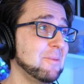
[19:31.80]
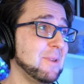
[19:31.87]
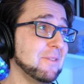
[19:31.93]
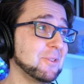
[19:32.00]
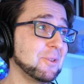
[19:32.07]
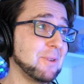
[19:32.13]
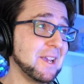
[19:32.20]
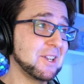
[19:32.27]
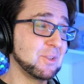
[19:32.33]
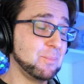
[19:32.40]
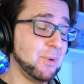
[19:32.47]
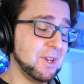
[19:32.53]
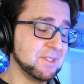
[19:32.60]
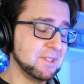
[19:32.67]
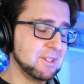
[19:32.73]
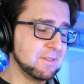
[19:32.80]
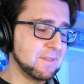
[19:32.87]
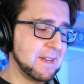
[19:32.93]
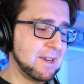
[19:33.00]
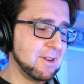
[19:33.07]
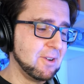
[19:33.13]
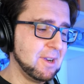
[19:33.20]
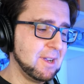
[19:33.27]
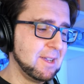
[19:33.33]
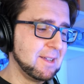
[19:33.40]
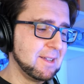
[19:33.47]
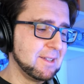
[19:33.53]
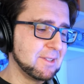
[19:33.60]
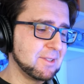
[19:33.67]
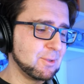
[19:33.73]
we have to go actually positive now.
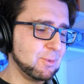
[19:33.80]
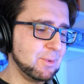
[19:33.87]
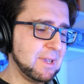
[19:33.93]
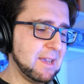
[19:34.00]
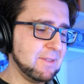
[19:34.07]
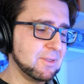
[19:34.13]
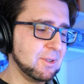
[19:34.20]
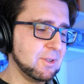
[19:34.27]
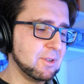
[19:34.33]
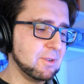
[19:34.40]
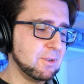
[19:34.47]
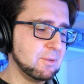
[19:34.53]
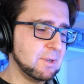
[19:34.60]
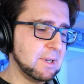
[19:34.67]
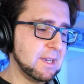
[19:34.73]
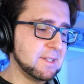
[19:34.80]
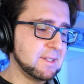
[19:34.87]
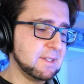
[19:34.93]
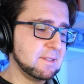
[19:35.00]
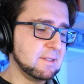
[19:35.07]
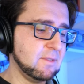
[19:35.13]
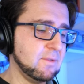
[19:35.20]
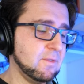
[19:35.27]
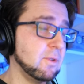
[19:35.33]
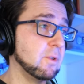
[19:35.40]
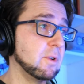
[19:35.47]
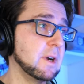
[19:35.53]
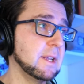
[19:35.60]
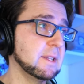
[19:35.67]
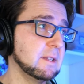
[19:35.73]
So we have to go uh,
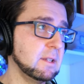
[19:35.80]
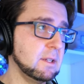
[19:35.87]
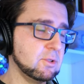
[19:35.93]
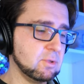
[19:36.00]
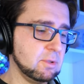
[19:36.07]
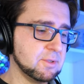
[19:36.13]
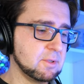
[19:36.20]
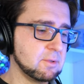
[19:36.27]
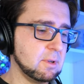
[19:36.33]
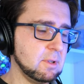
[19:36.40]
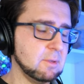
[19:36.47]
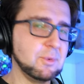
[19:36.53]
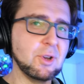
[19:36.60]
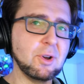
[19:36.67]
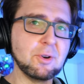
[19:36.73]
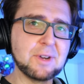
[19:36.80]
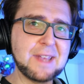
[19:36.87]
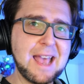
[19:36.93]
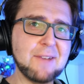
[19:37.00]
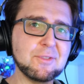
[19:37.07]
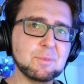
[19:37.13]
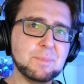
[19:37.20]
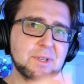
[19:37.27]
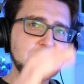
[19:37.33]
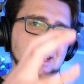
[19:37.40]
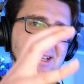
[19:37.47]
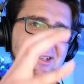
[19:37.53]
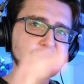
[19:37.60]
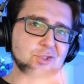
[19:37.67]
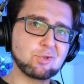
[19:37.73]
64 at the initial scroll. We already have to be
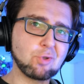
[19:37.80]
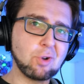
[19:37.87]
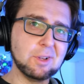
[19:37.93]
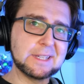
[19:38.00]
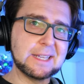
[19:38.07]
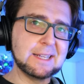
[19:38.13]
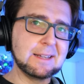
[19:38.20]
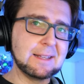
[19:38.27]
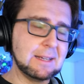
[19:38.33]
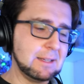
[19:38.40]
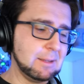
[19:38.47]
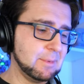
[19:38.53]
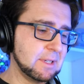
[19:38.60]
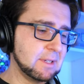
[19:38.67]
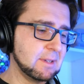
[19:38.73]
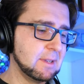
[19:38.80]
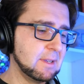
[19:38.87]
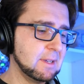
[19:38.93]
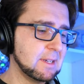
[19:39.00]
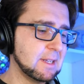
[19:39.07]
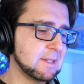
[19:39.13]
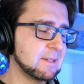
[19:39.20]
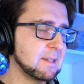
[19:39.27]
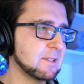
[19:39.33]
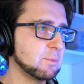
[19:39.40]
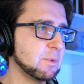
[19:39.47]
scrolled in a little bit. That's, that's